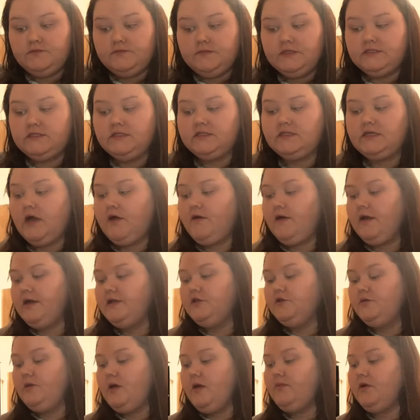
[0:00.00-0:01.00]
This is how I
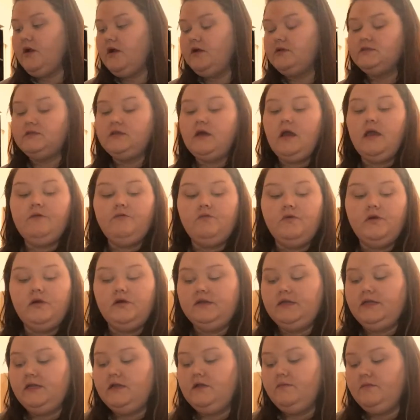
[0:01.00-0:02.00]
do my brows. I
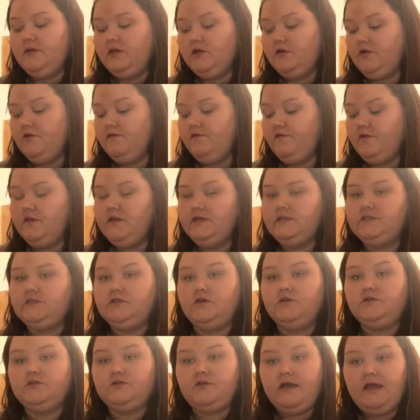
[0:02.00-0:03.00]
will need a mirror for this
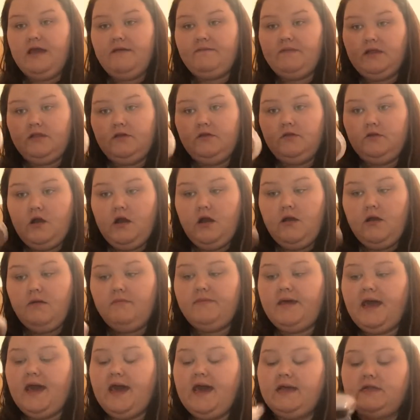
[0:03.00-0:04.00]
though, so I have my little
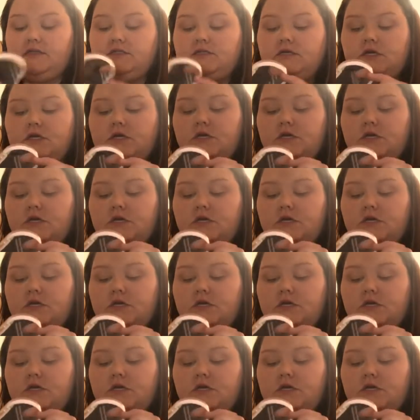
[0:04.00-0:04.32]
compact